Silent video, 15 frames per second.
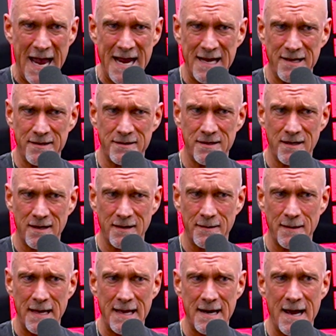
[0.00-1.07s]
And,
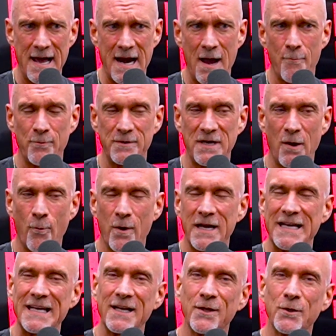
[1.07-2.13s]
uh, and and I'm, I want
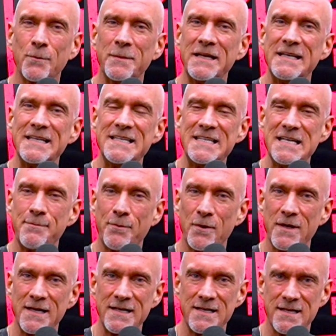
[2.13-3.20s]
to get a little bit
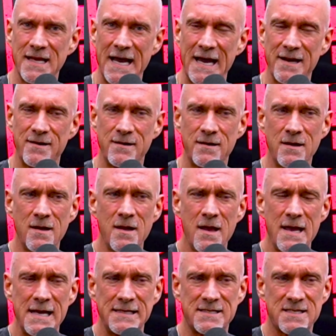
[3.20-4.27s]
deeper into that, and
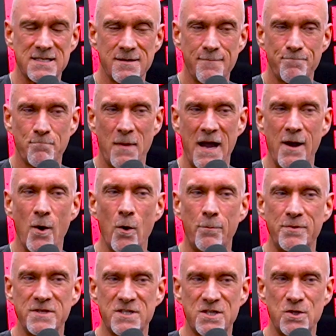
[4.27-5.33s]
it's my
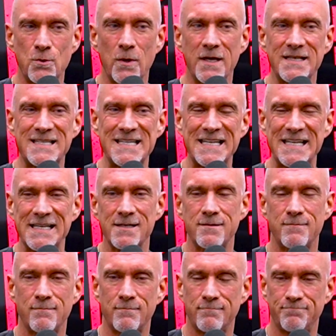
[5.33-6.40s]
hope is to uh, to
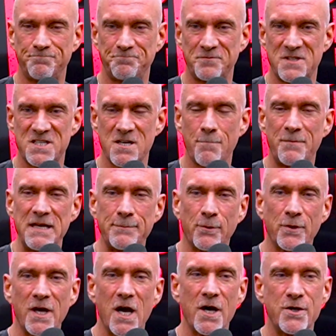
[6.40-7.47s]
get some
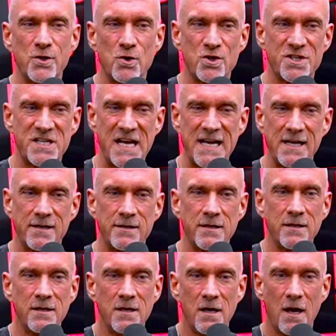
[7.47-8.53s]
people to understand
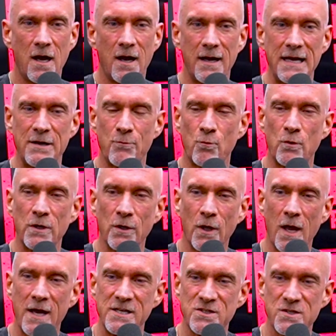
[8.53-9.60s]
uh, and
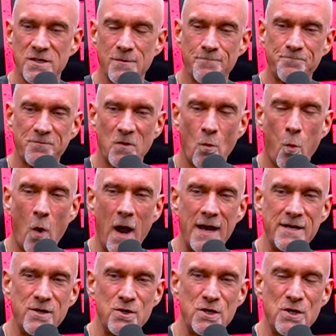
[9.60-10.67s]
realize
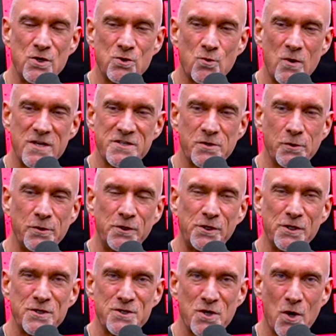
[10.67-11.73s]
why New Year's
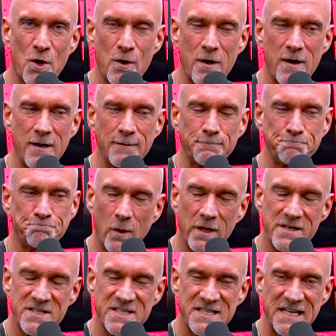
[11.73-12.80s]
resolutions are, uh,
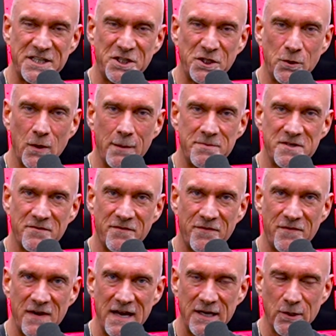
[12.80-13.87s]
well, it sets you up to
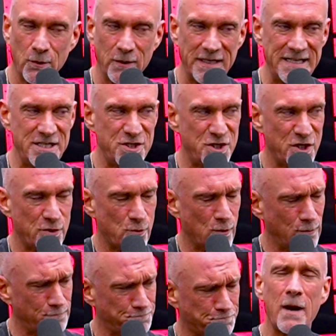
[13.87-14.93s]
fail in
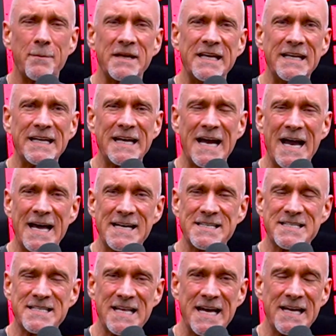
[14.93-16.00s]
general. What I'm getting at
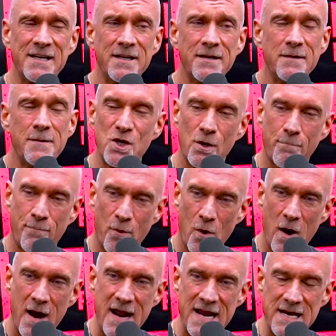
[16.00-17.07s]
is that your
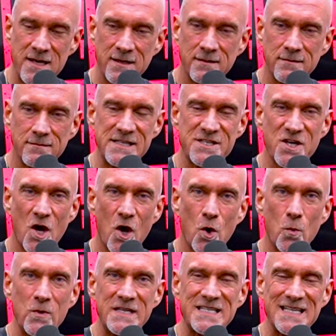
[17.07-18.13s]
brain is
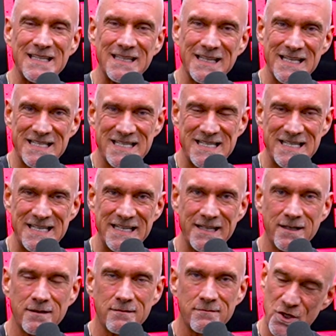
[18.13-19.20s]
always
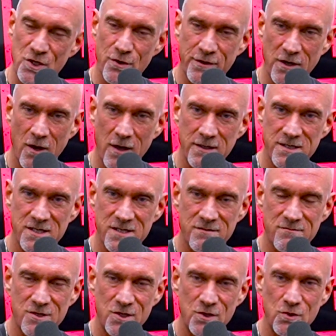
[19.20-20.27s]
listening to your thoughts,
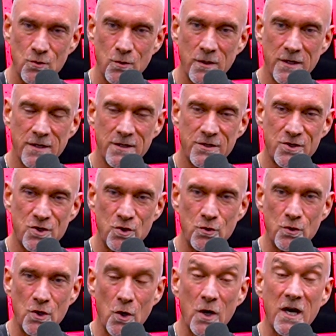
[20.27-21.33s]
to
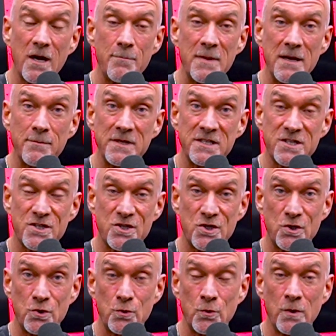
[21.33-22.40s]
to your commitments,
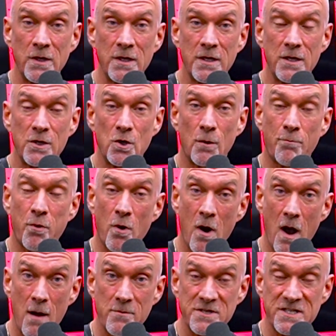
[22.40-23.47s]
to your
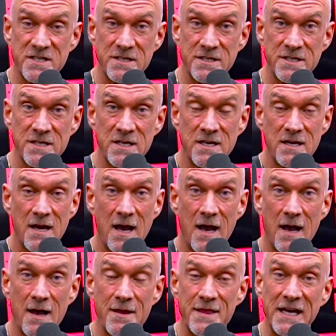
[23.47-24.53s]
promises
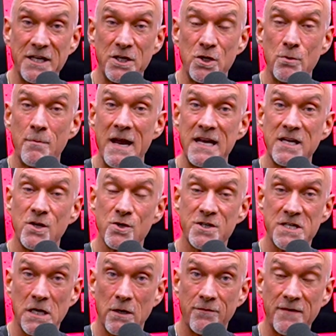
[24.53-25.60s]
uh, that you make
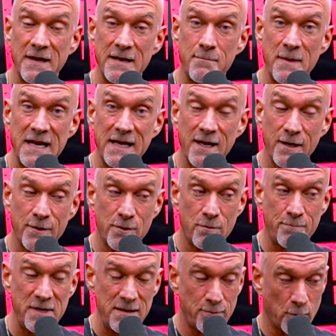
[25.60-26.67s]
yourself and make other
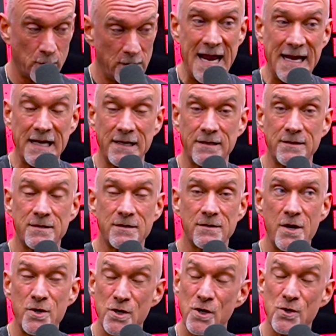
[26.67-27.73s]
people. And
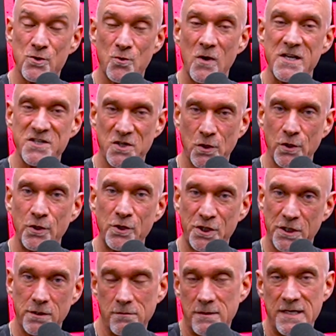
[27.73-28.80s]
a New Year's
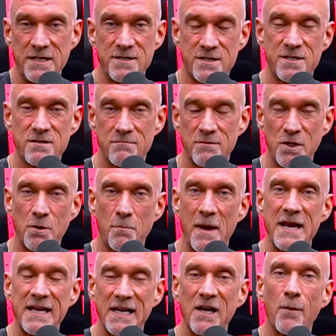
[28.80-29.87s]
resolution is you're
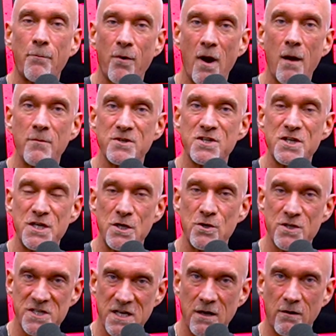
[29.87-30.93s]
making a promise to
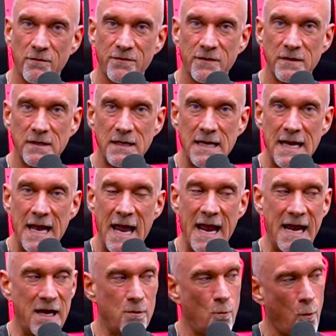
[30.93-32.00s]
yourself.
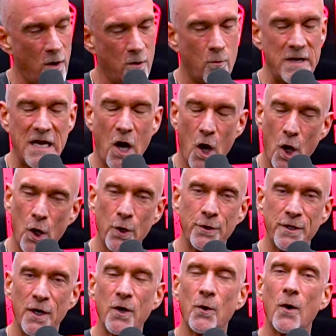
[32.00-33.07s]
And what do we all
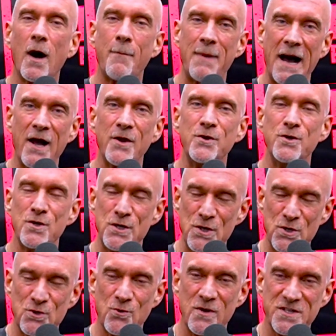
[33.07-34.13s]
know about New
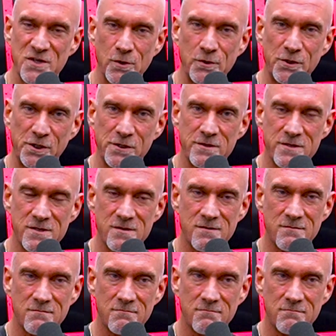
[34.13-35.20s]
Year's resolutions?